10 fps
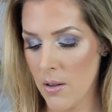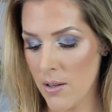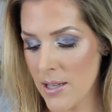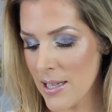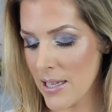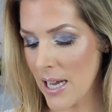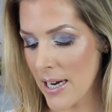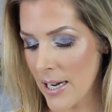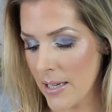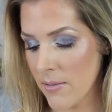This is
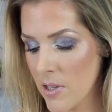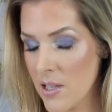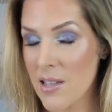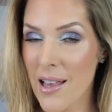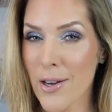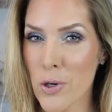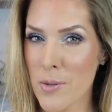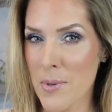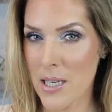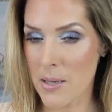exciting. This is like
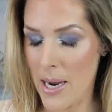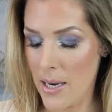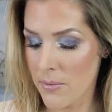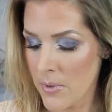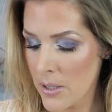Christmas to me.